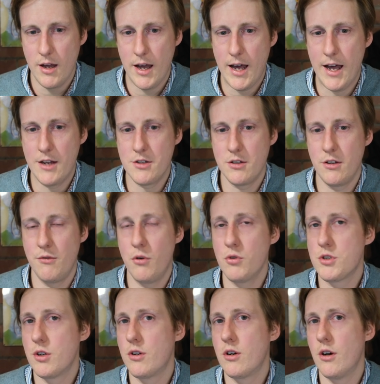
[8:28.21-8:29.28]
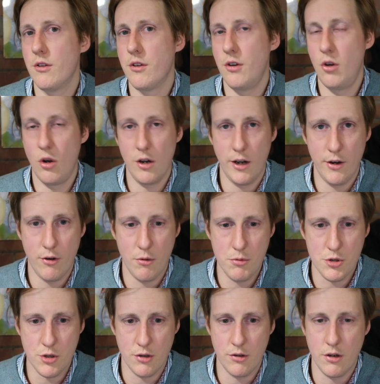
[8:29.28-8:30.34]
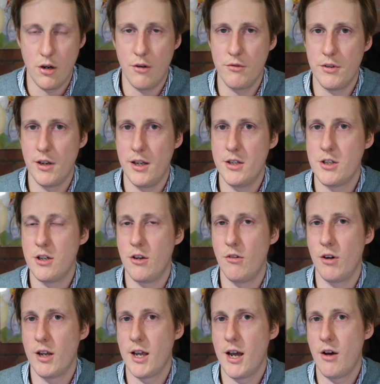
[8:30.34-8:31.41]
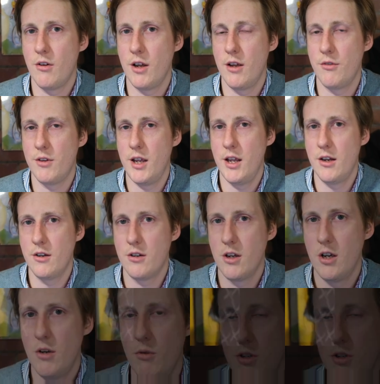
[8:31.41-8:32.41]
and you've also got the nuclear option of deleting your account if needed.